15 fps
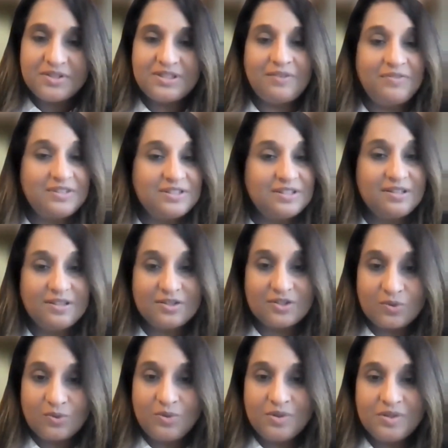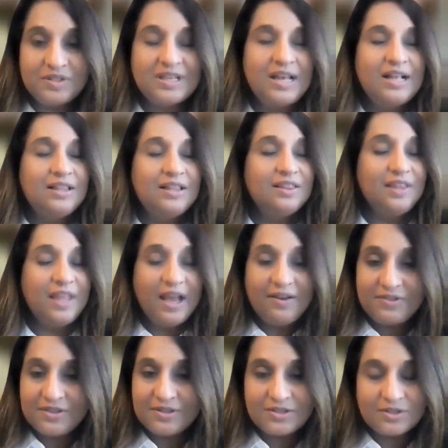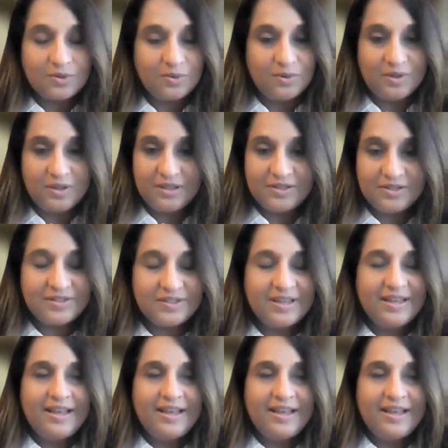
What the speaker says: they visited the schools, loved the schools.